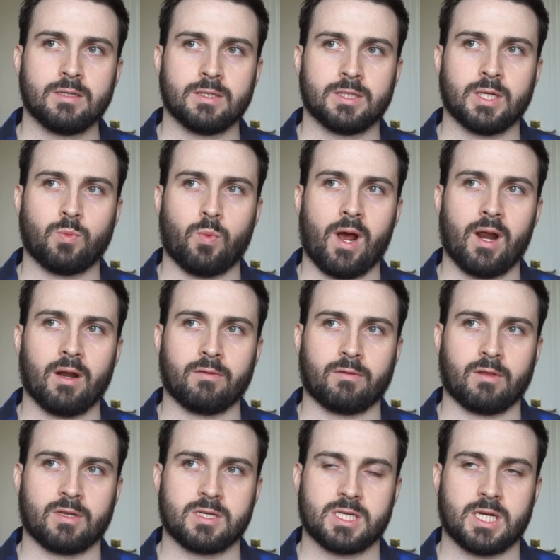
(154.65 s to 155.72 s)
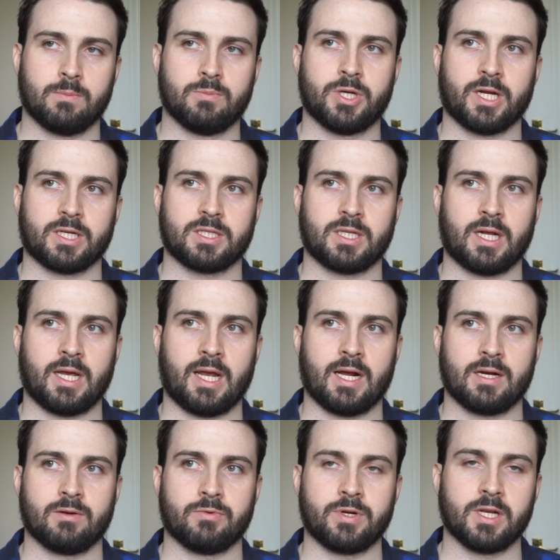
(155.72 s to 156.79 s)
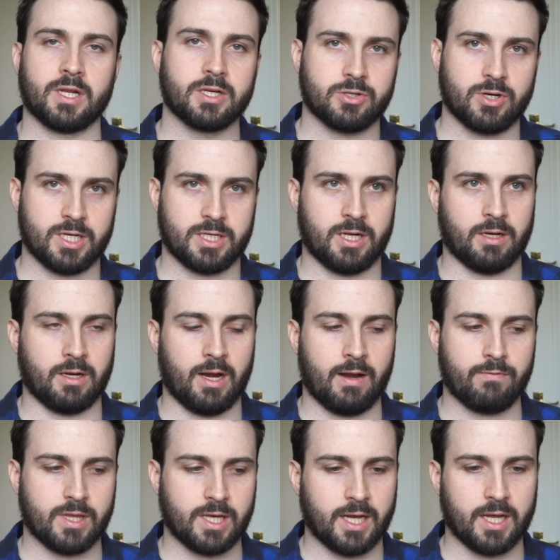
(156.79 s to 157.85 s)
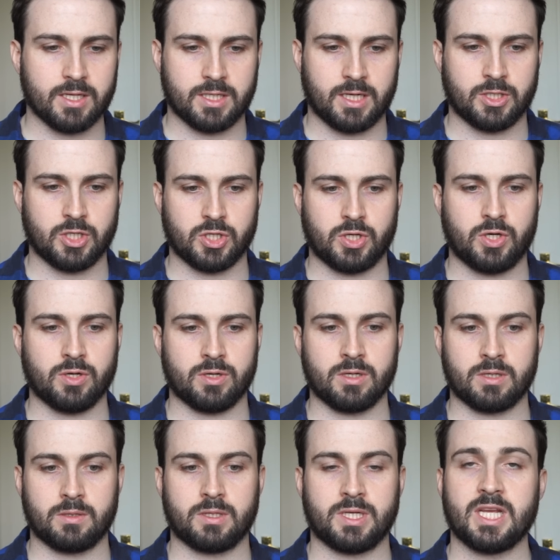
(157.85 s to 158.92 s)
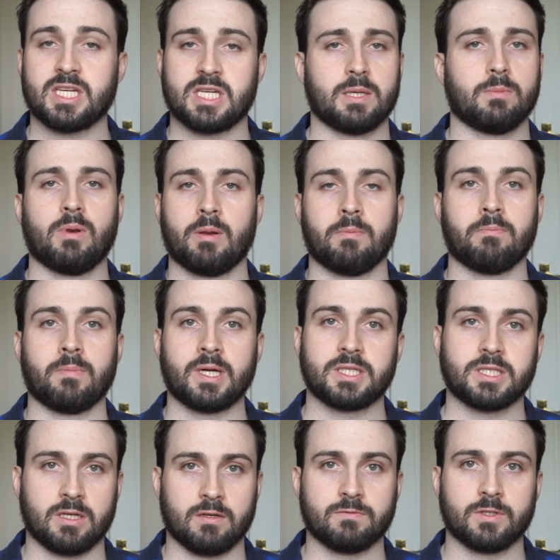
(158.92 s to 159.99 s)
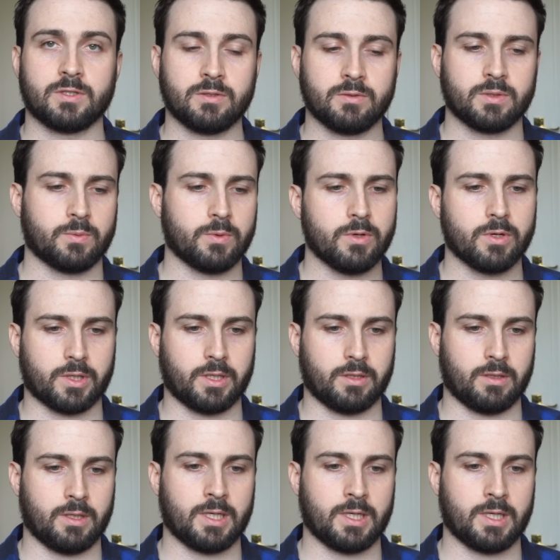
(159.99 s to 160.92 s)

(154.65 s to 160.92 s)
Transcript: did well at the subjects that I had a real interest in. Everything else I just couldn't discipline myself to do the work.